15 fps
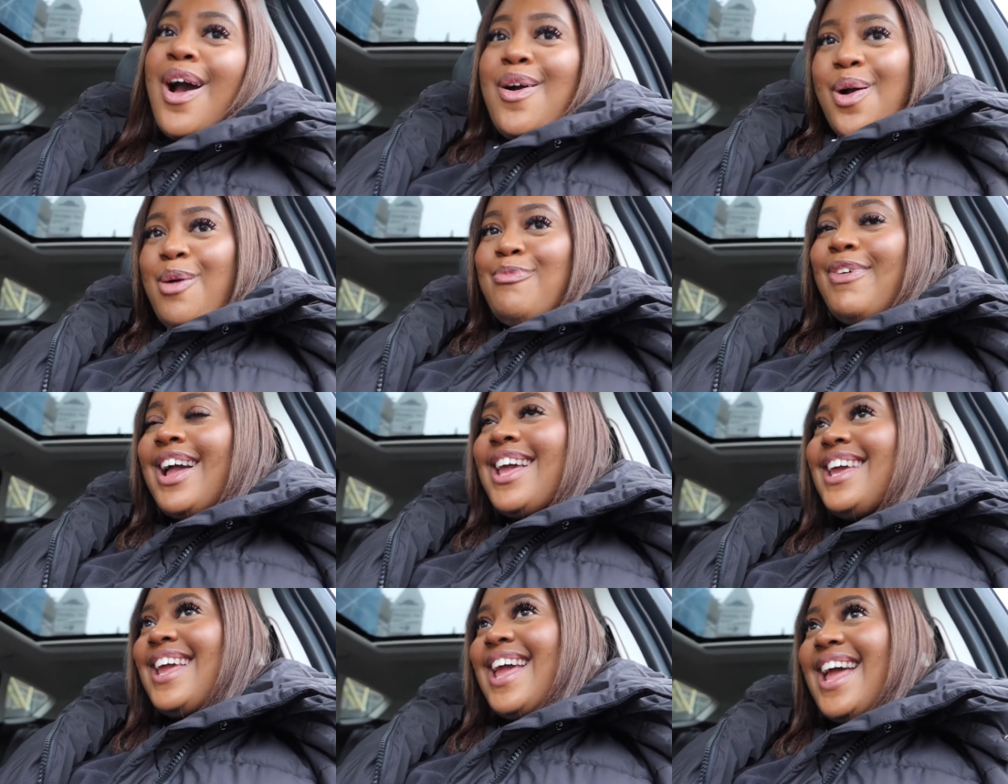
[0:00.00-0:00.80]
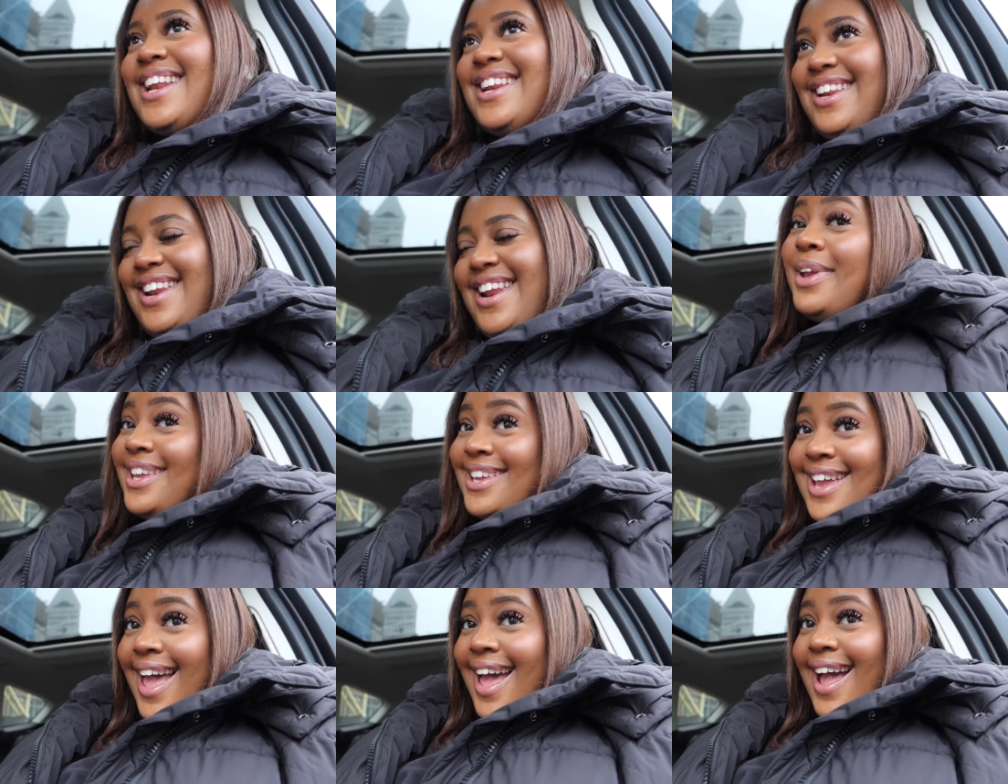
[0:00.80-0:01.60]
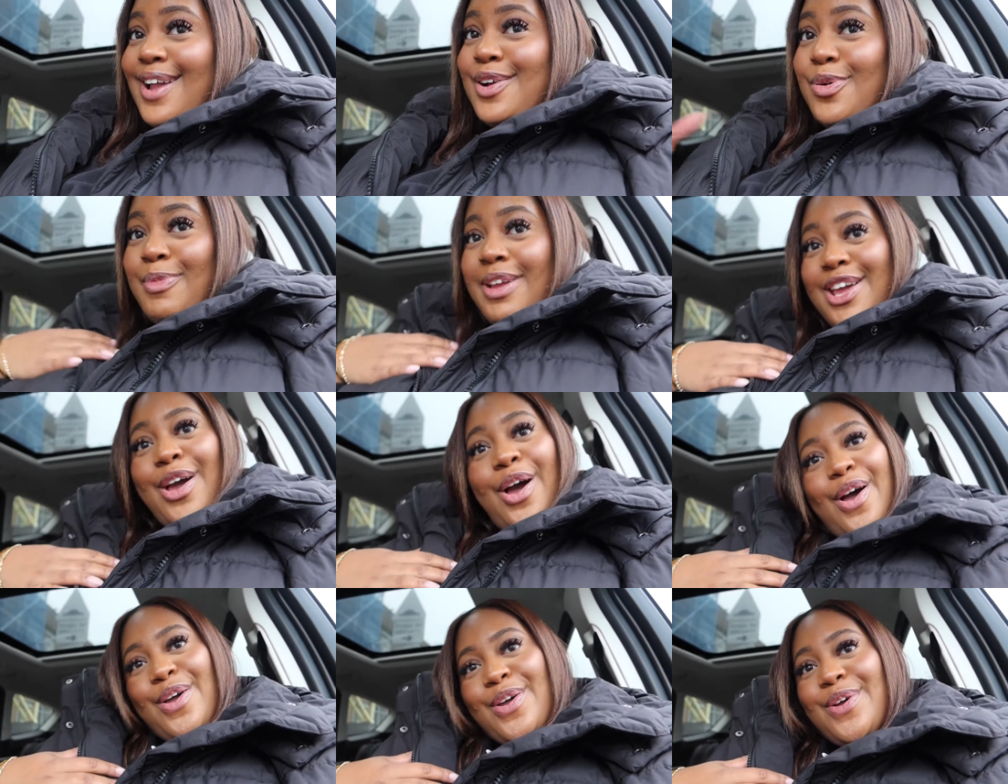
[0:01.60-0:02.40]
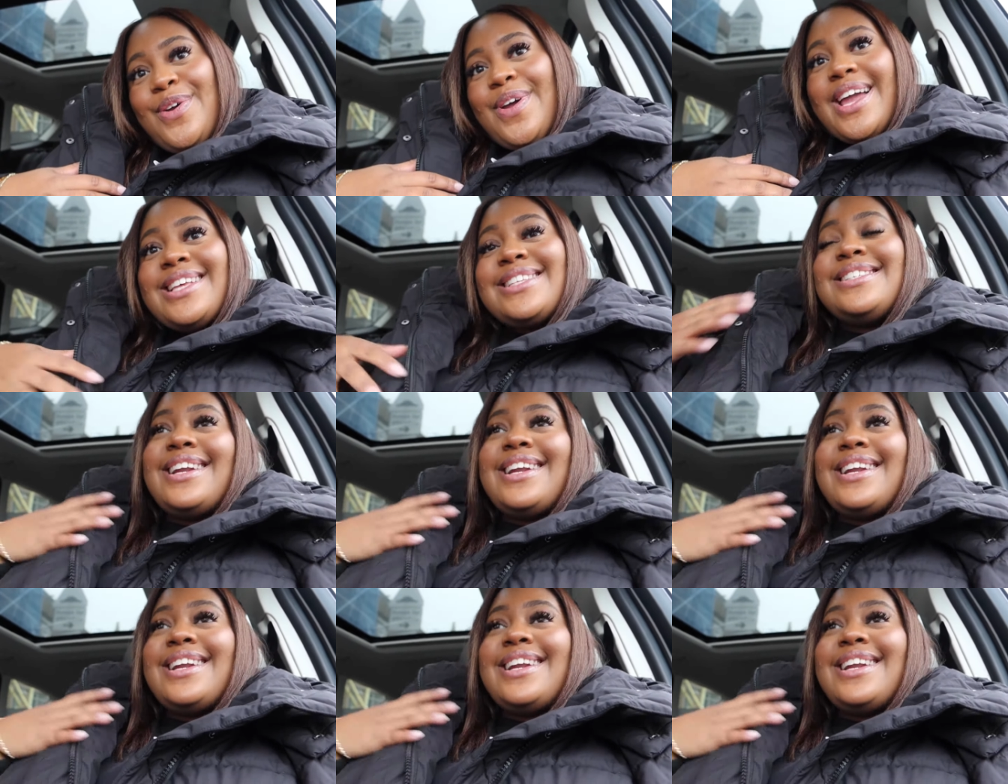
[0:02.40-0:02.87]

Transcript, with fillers: i'll come back again but yeah i got my coat it's